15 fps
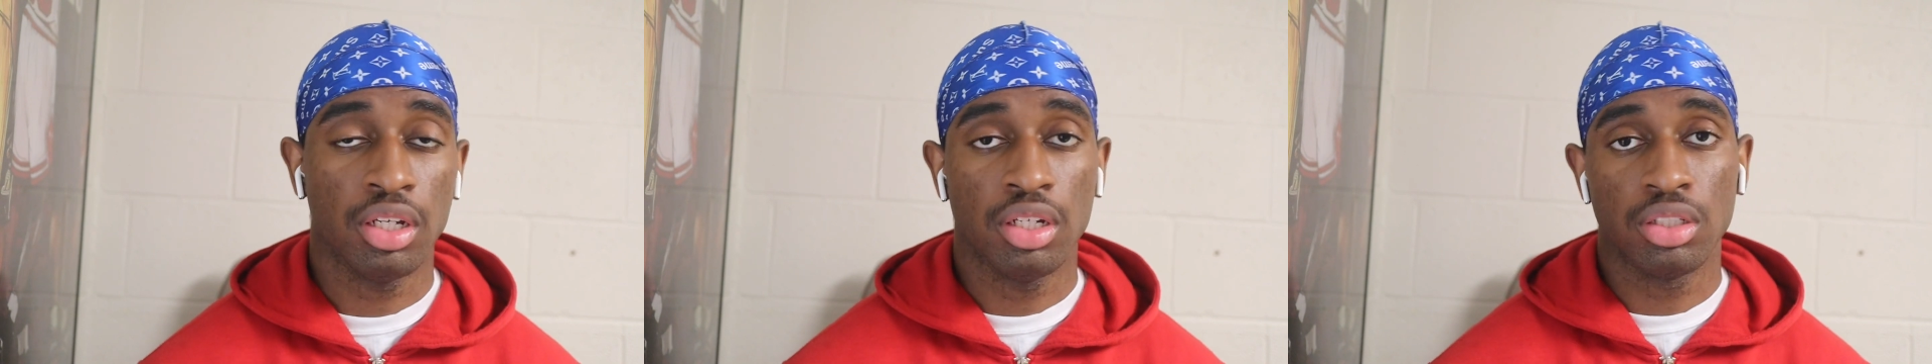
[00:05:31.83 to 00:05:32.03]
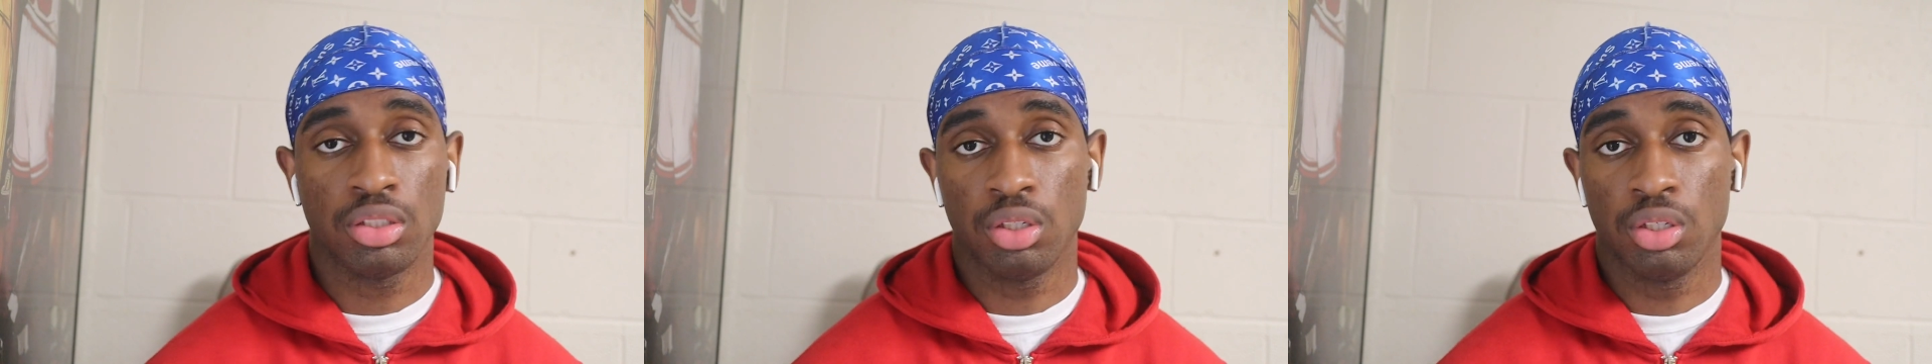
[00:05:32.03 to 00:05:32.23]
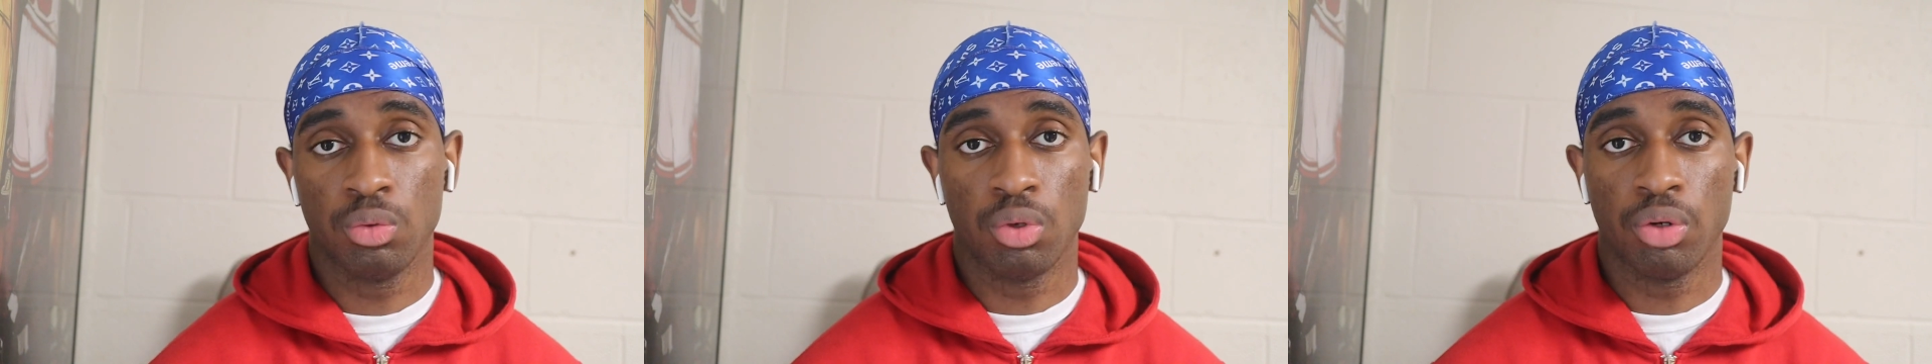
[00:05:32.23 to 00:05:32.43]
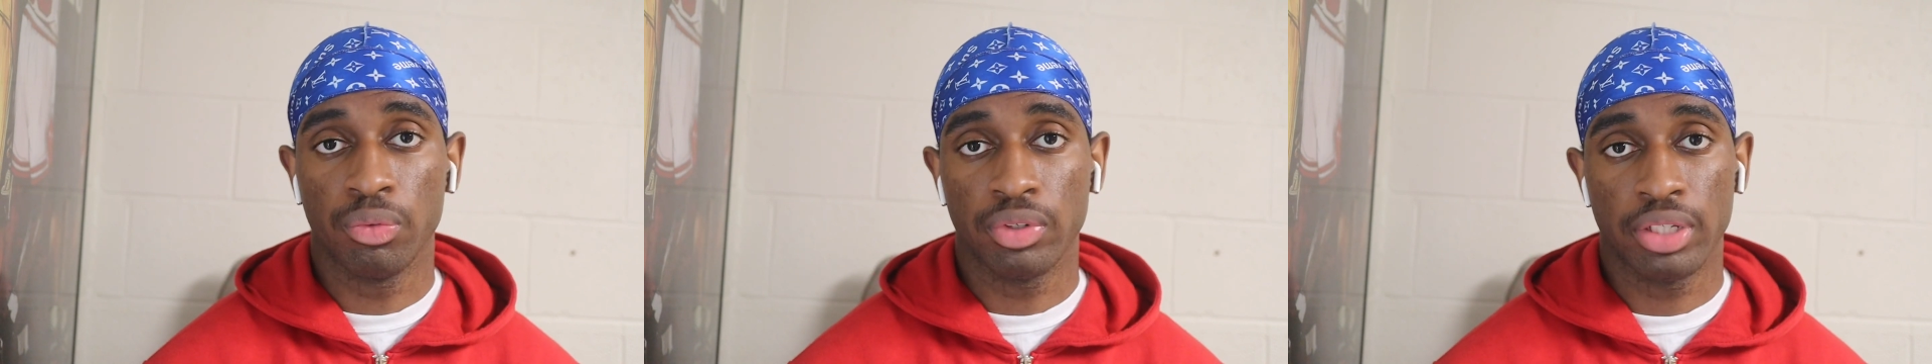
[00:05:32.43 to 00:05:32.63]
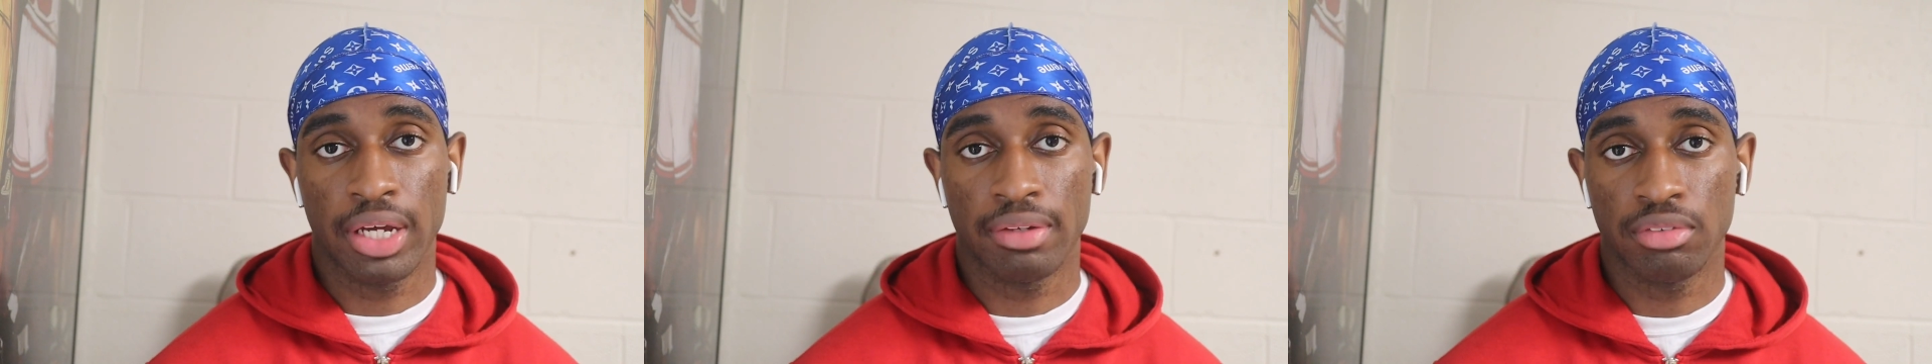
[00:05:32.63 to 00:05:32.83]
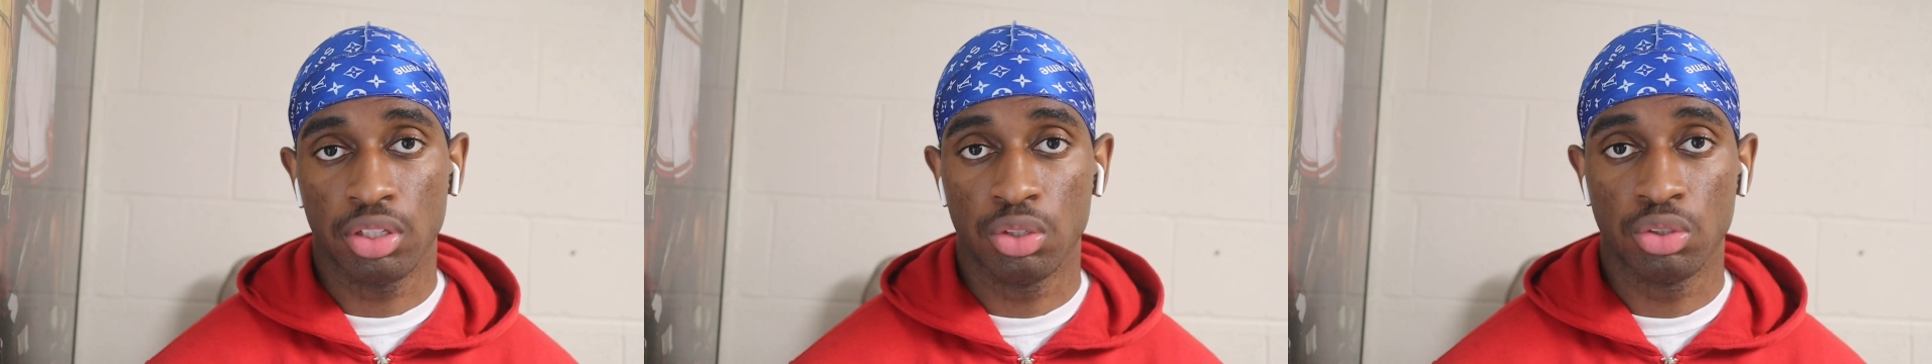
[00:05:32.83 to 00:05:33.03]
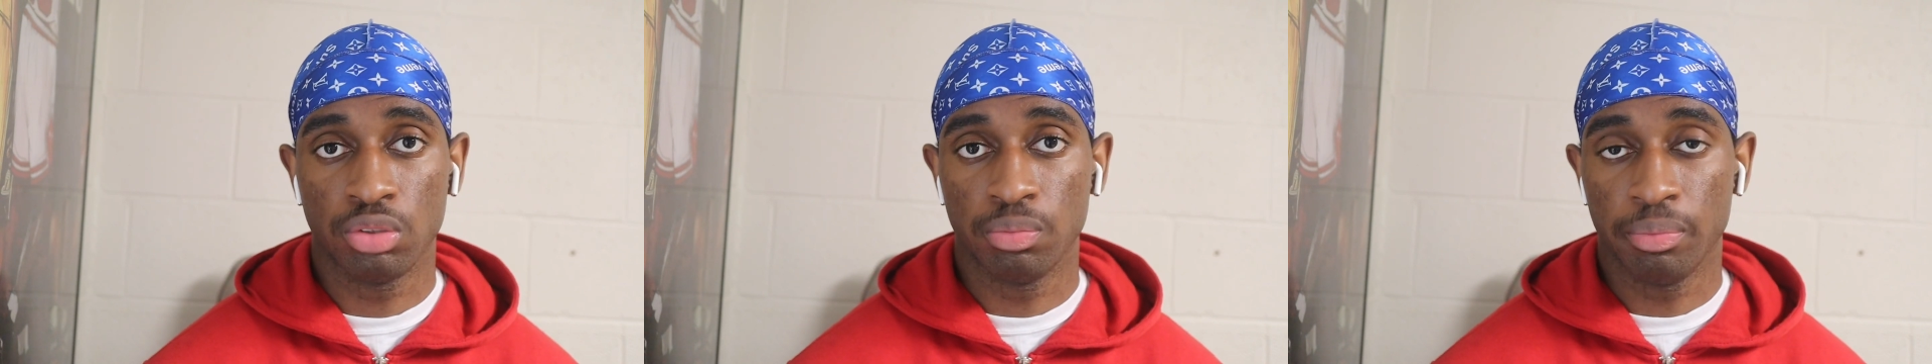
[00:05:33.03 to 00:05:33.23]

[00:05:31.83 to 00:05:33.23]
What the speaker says: so you won't really have to use